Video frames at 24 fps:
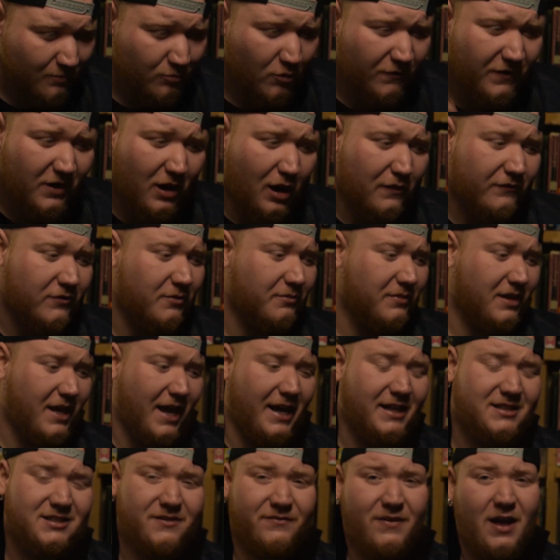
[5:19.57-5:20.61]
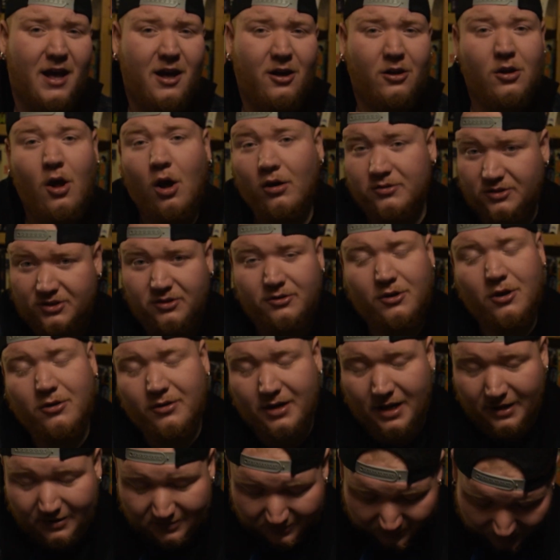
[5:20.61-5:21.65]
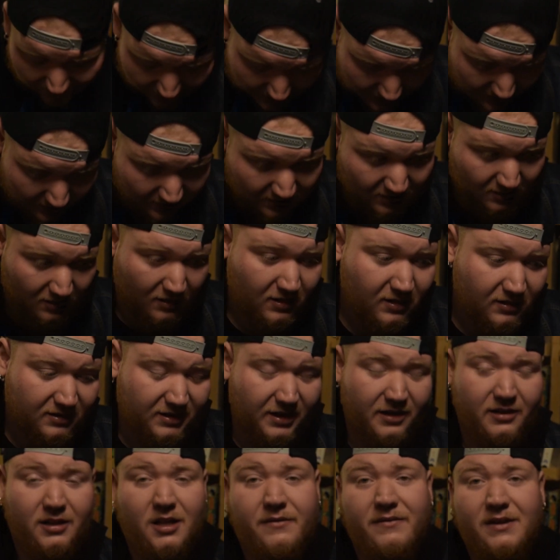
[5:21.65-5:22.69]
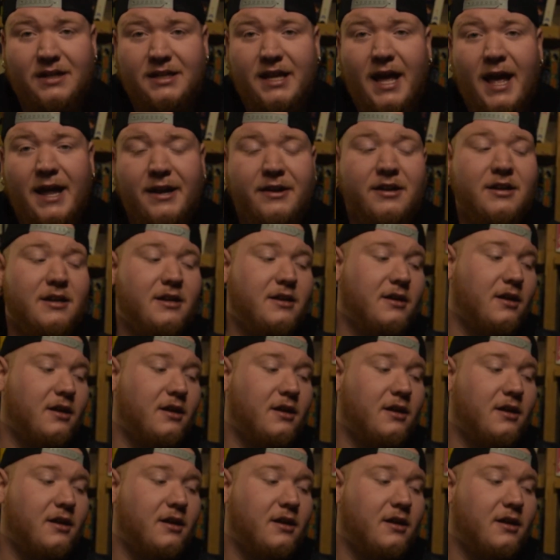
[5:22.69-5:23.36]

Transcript: moving on from Gates of Hell, also known as City of the Living Dead,